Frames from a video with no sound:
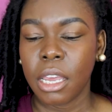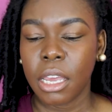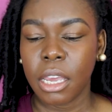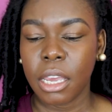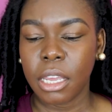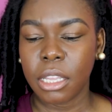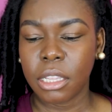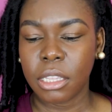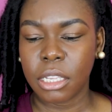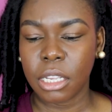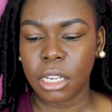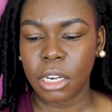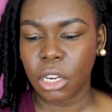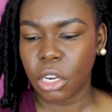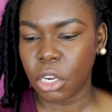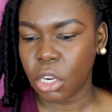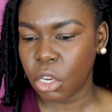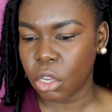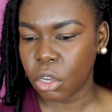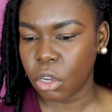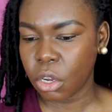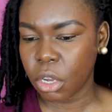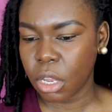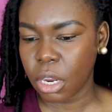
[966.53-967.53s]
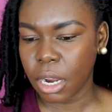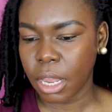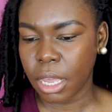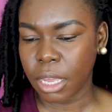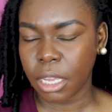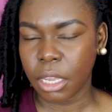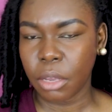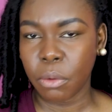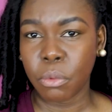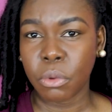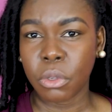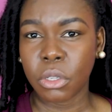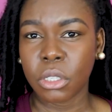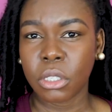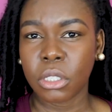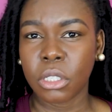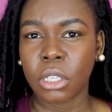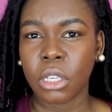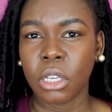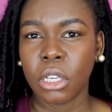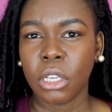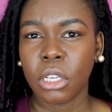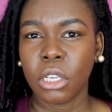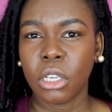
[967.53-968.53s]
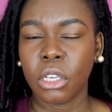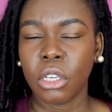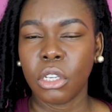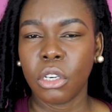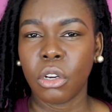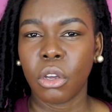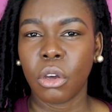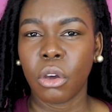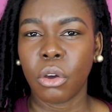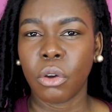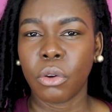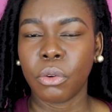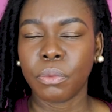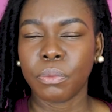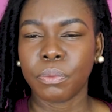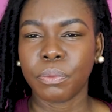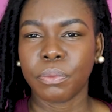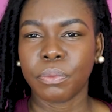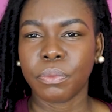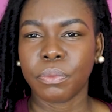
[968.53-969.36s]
It didn't look like it was, you know,